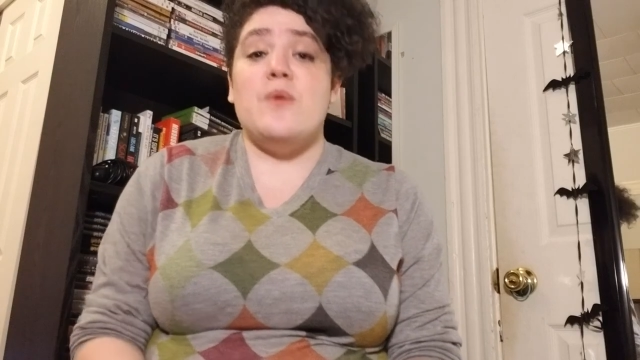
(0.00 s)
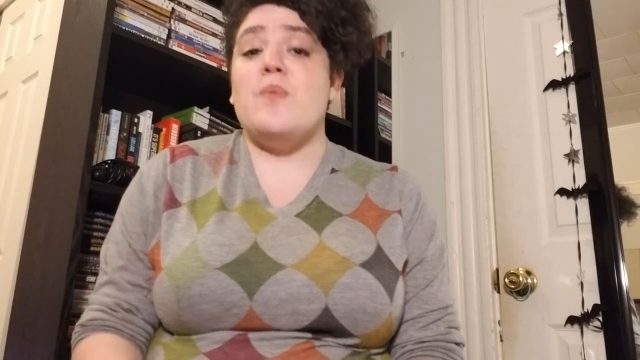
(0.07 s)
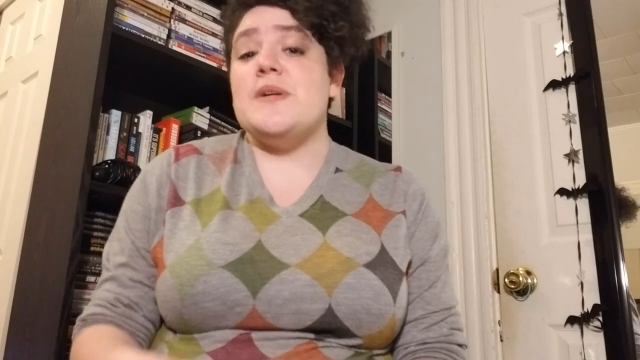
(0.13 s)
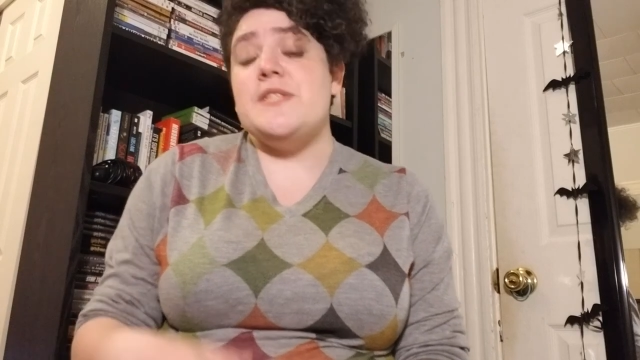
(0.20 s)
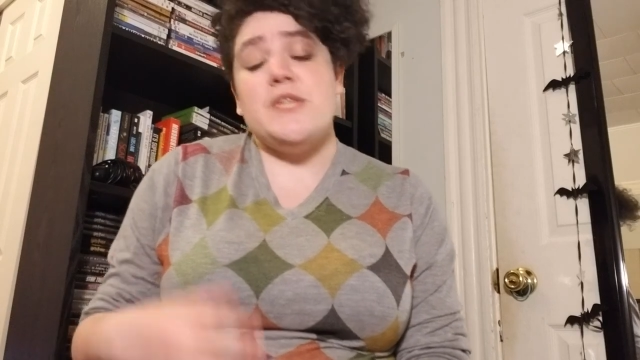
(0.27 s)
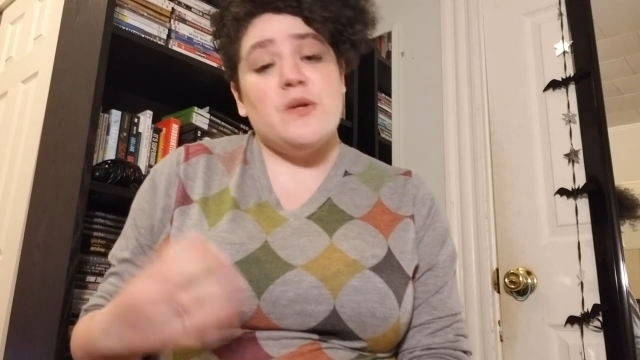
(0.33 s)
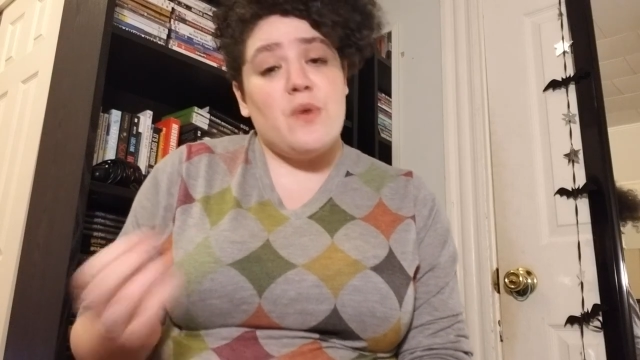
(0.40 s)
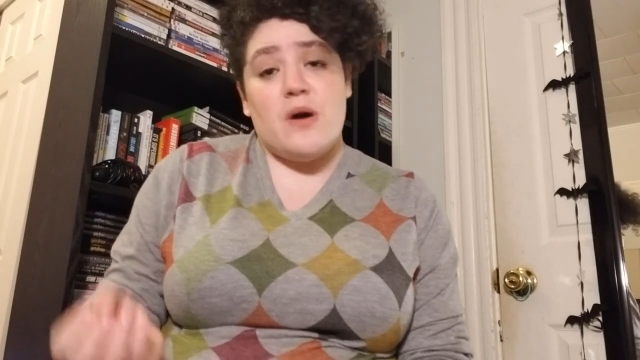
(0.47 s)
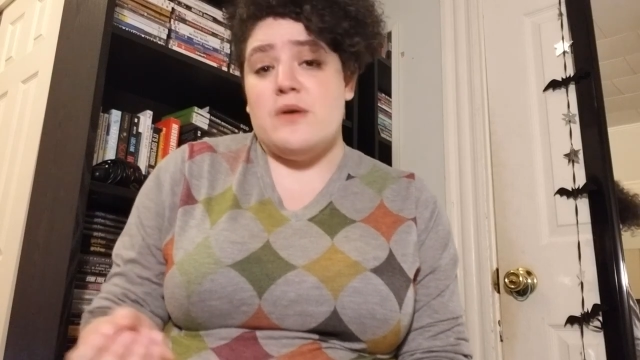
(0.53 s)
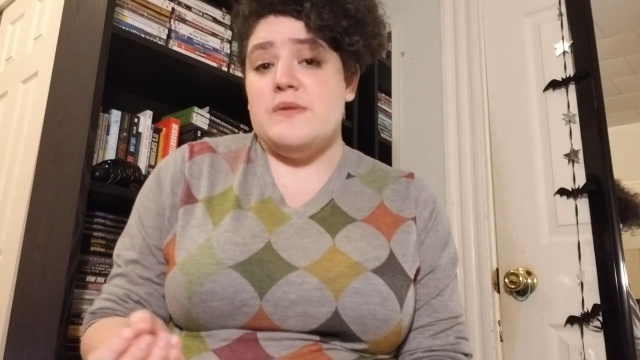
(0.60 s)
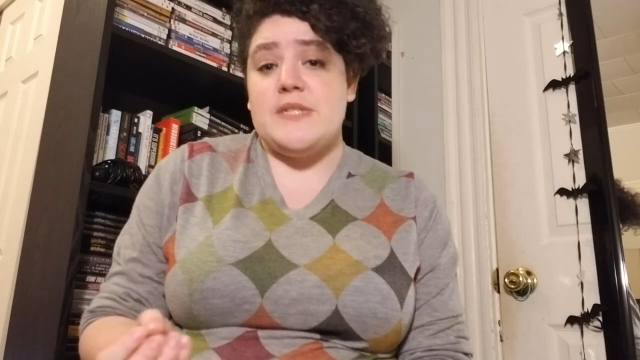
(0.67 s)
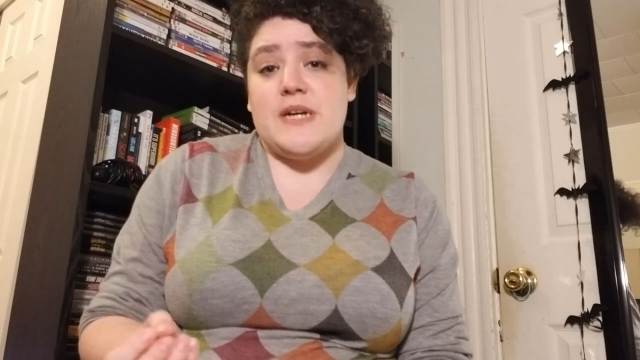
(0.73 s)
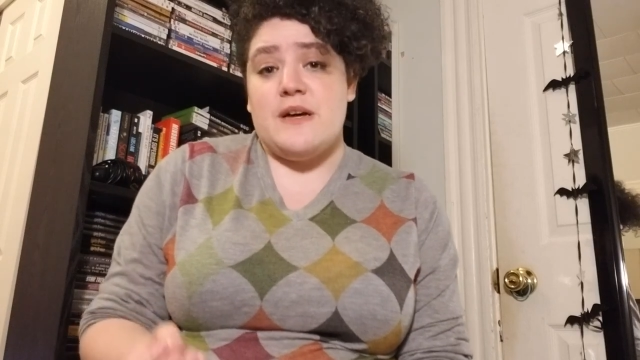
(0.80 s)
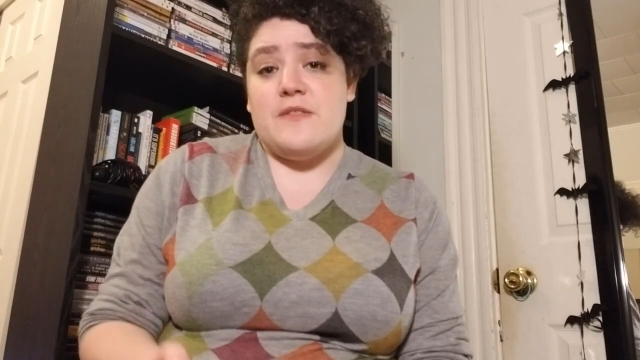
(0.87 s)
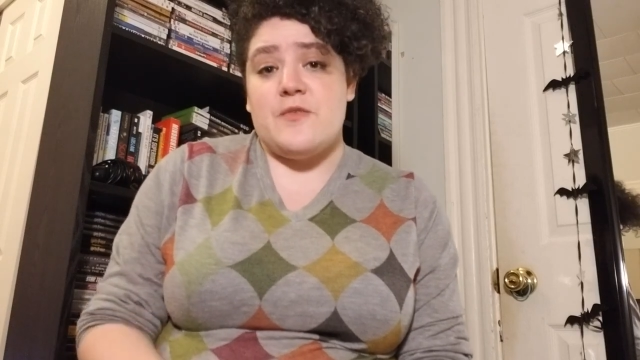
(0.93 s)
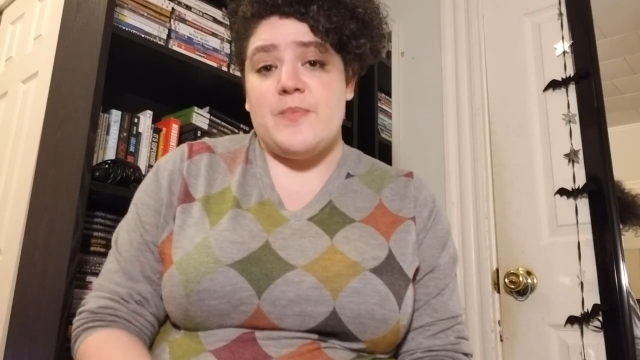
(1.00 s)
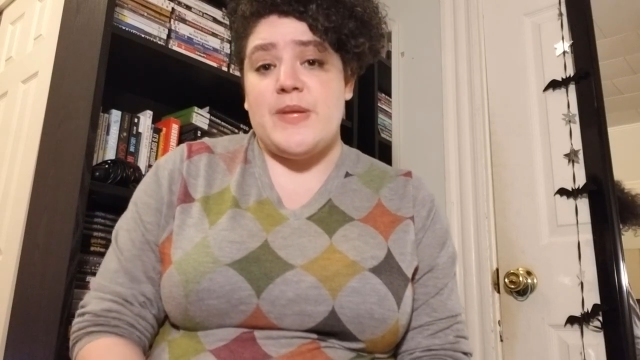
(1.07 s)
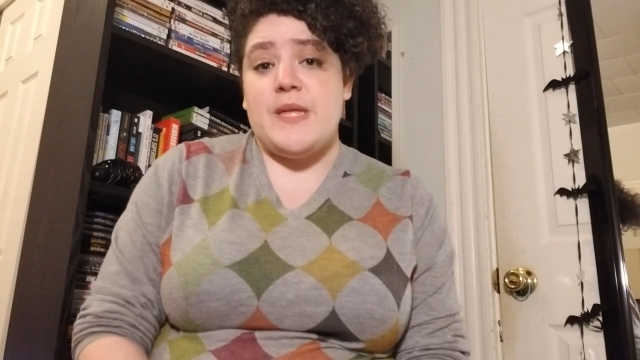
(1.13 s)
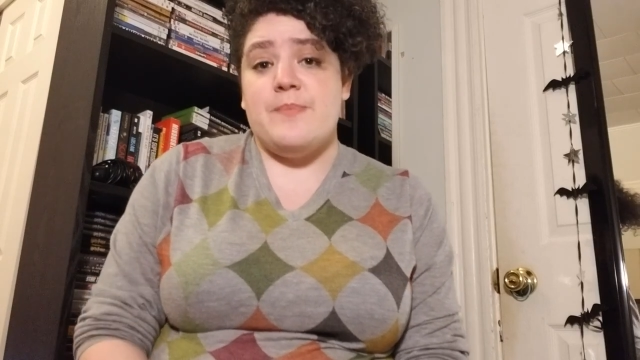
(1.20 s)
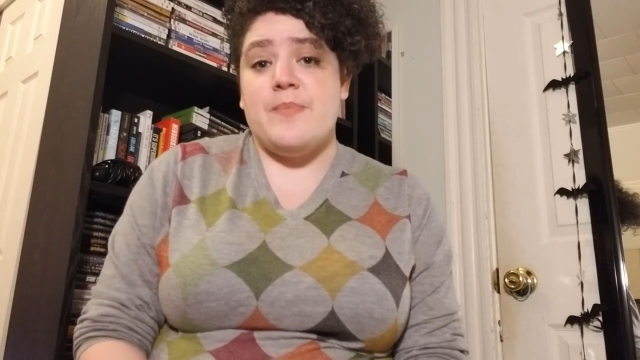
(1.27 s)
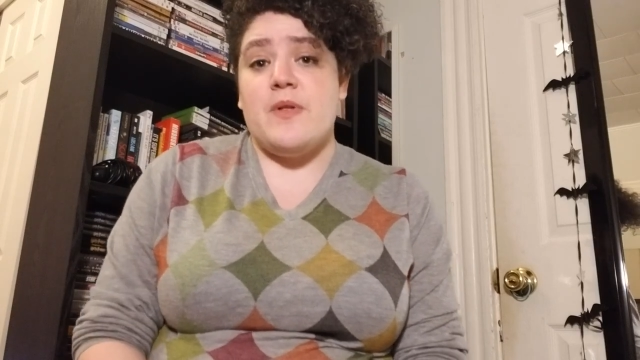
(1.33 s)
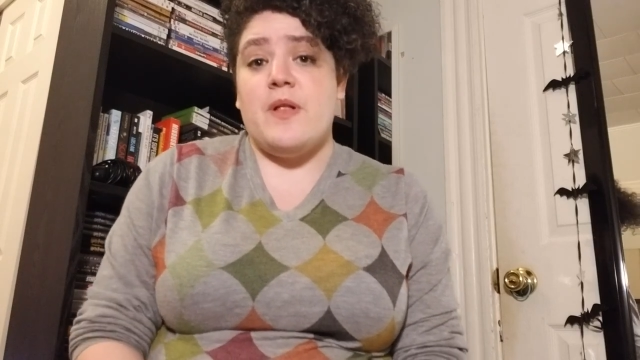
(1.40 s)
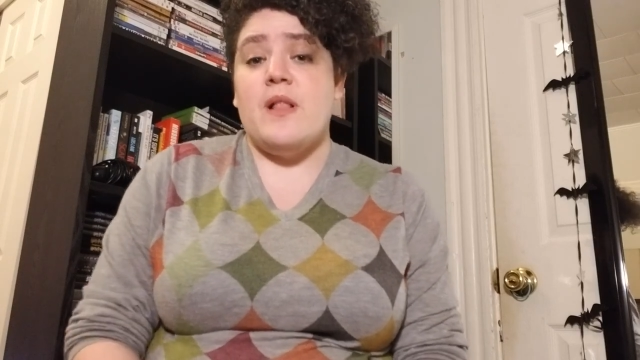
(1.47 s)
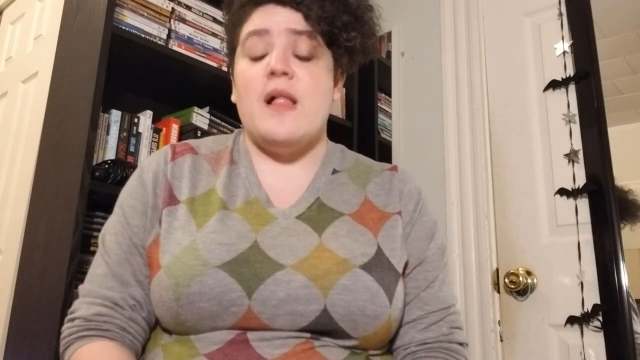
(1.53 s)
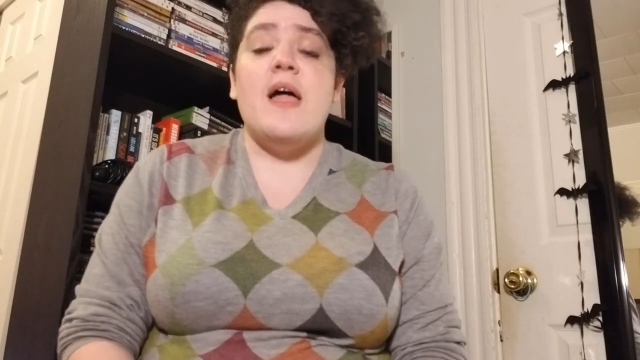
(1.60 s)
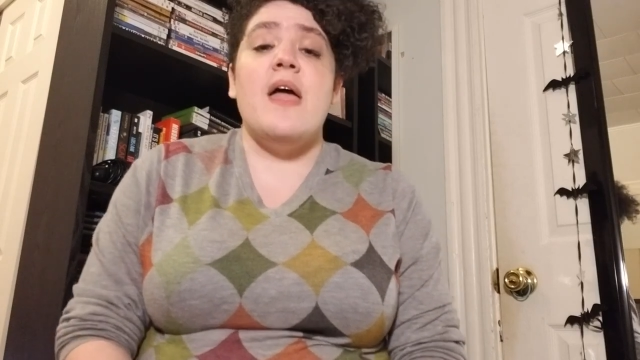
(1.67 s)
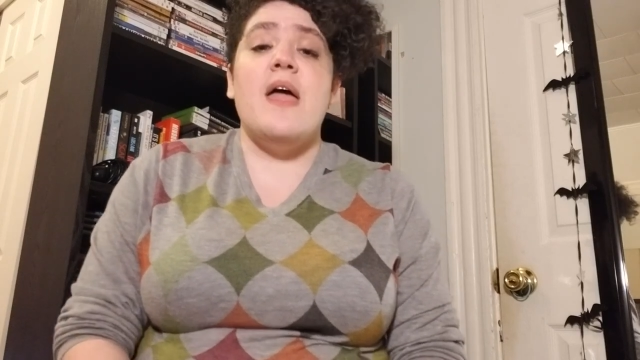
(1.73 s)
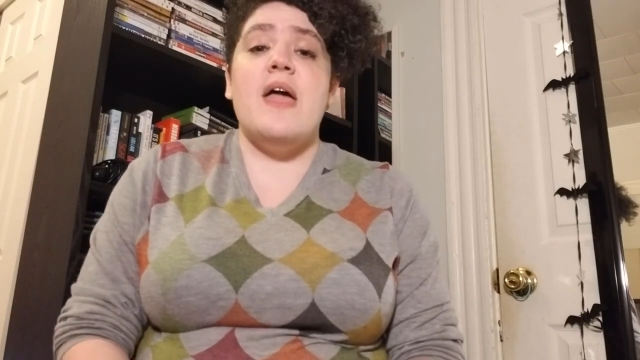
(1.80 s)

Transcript: What do you owe to other people?